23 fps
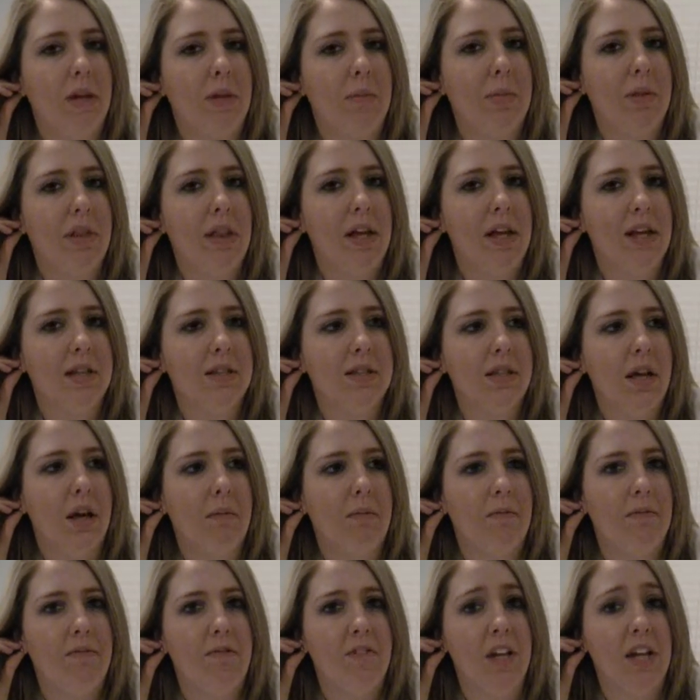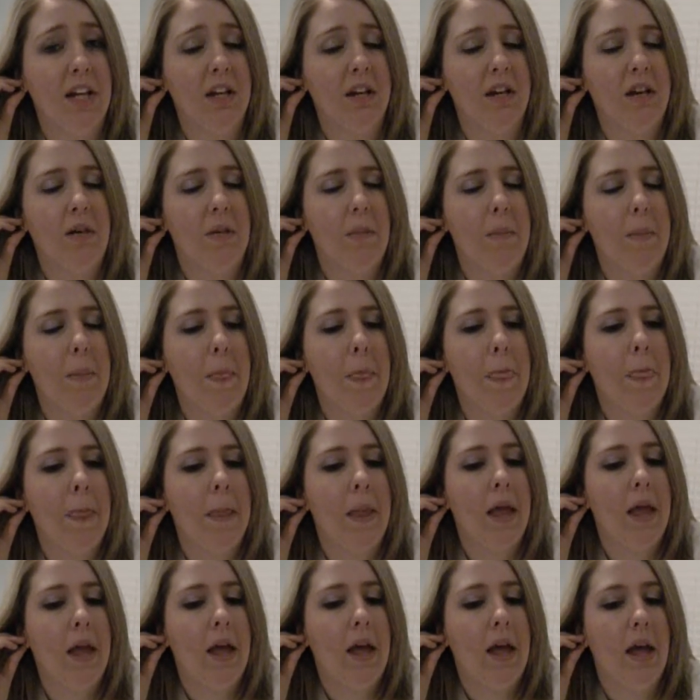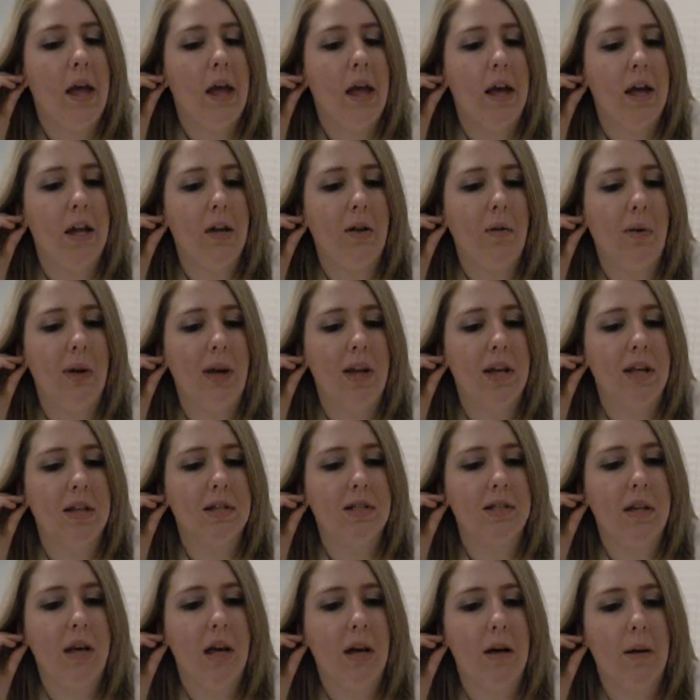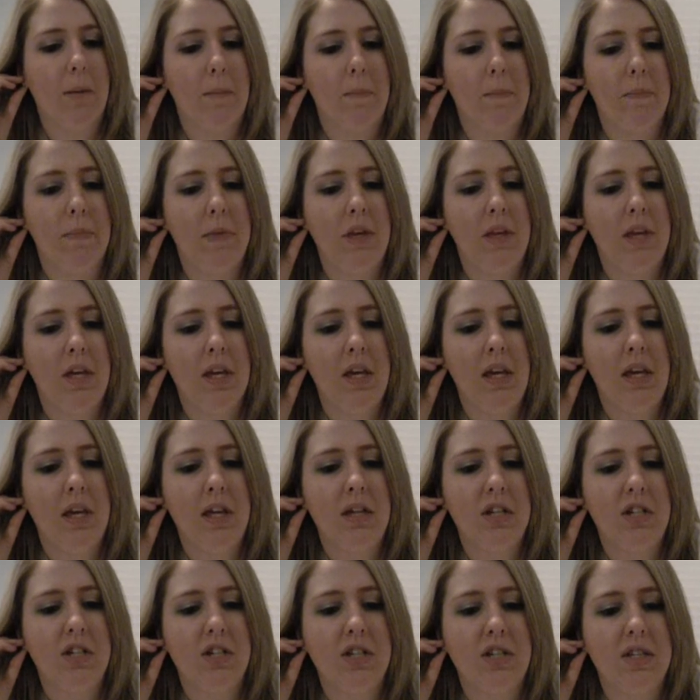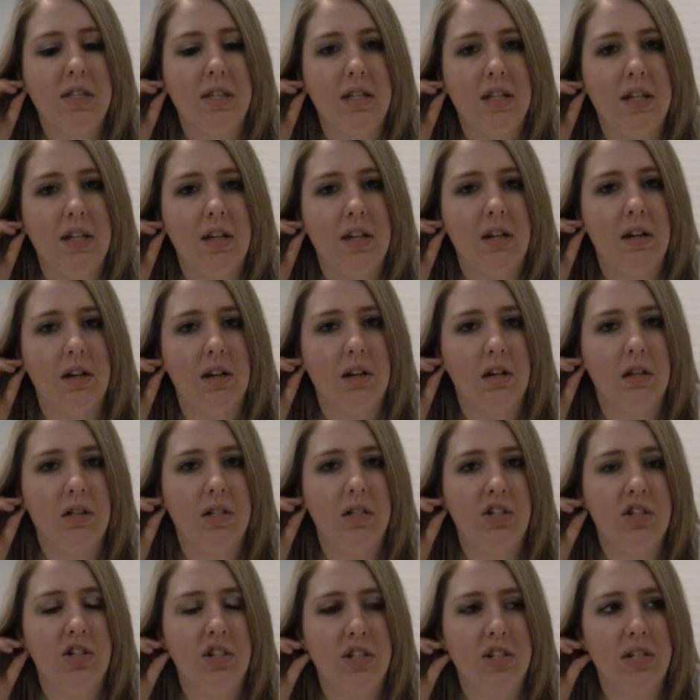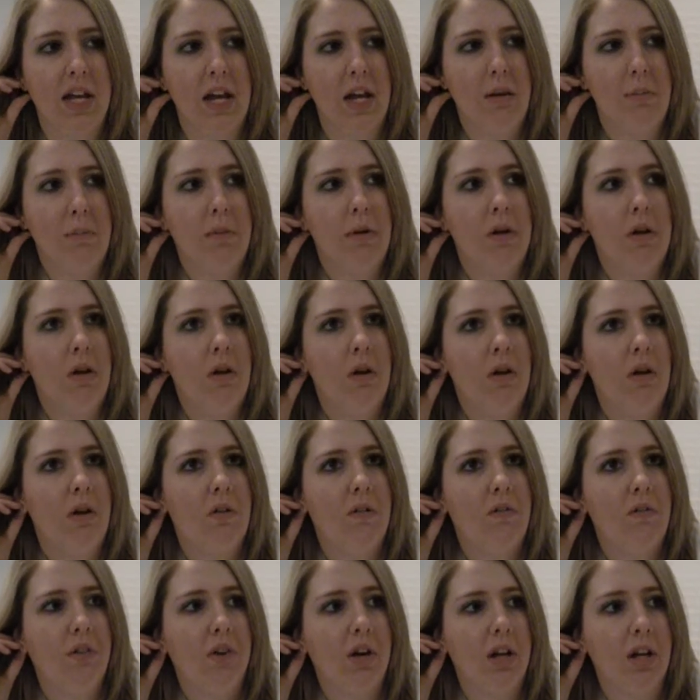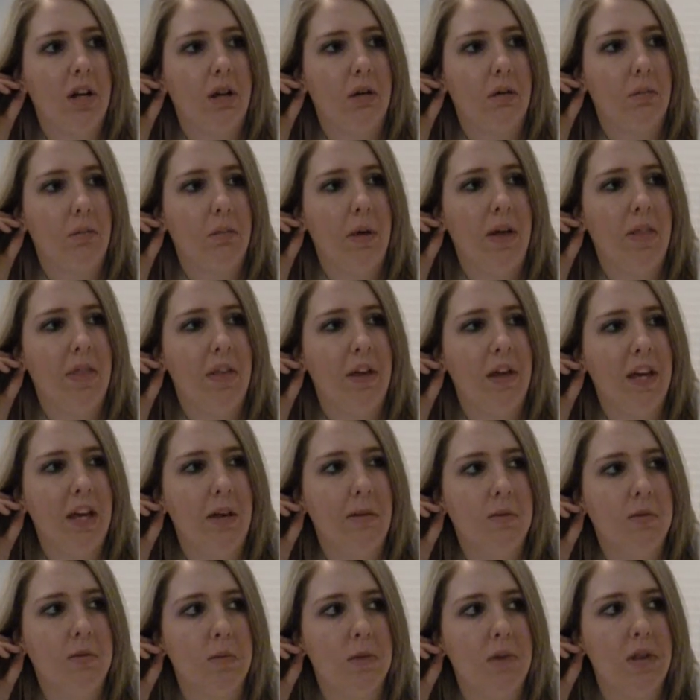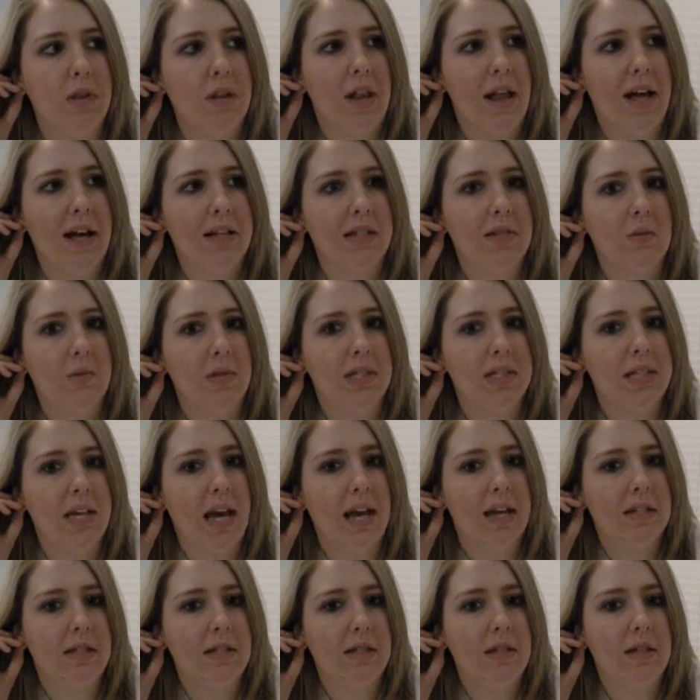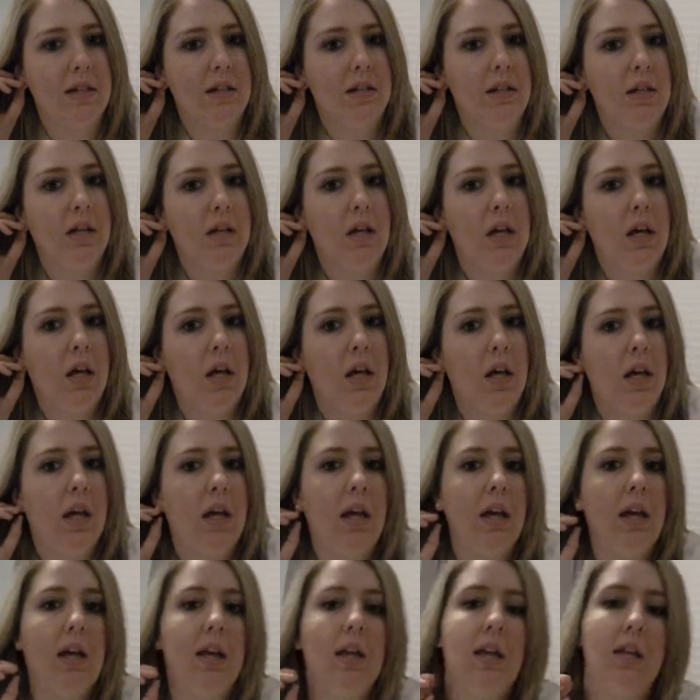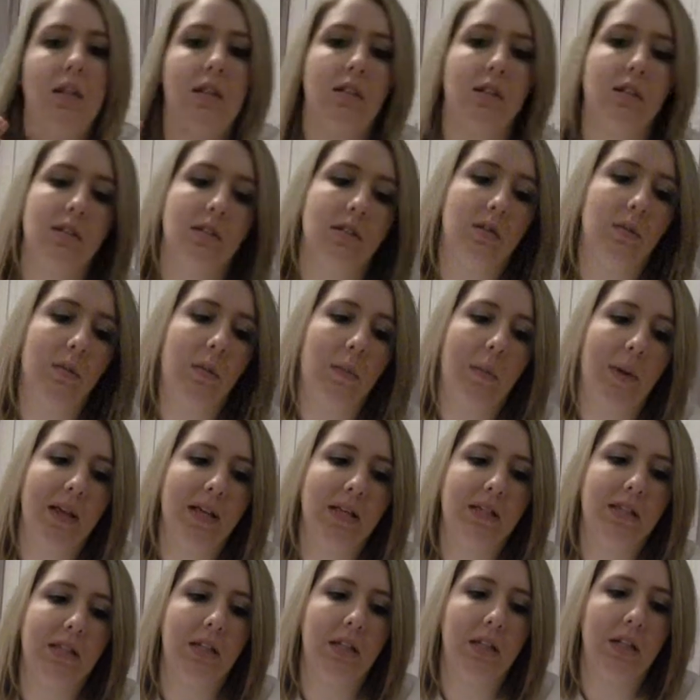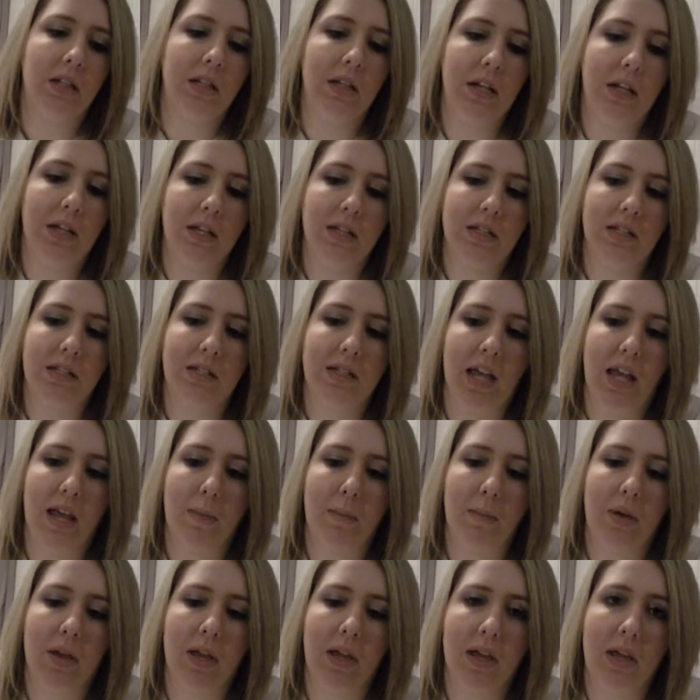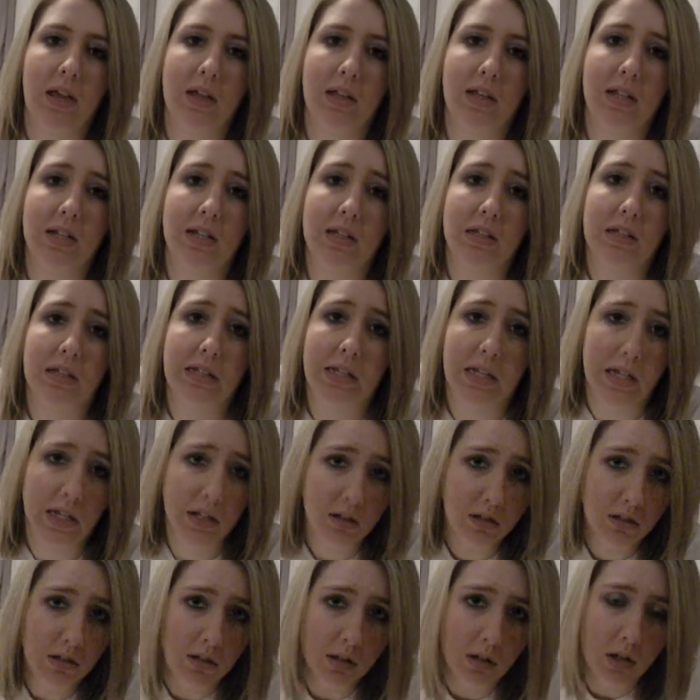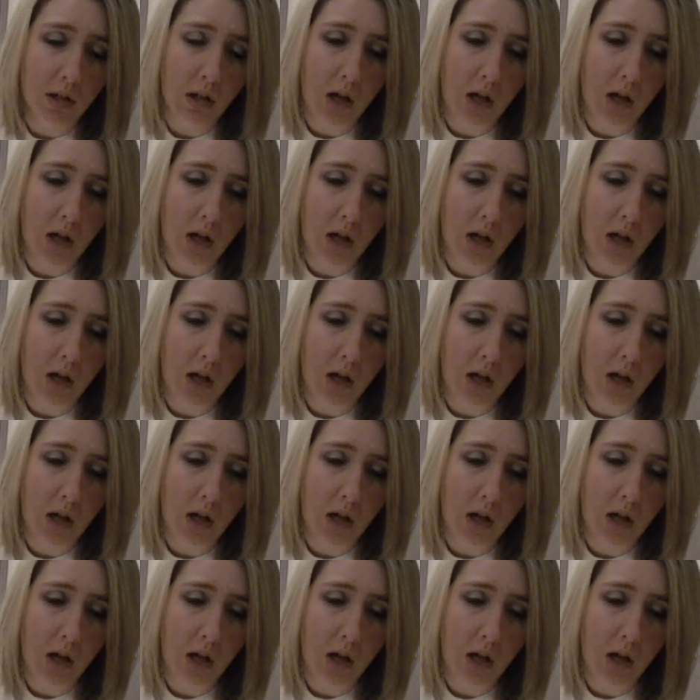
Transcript: He plays Finn. Anyways, he just sent in an audition tape for him. I think he was one of the last ones casted. And basically his tape, he didn't sing,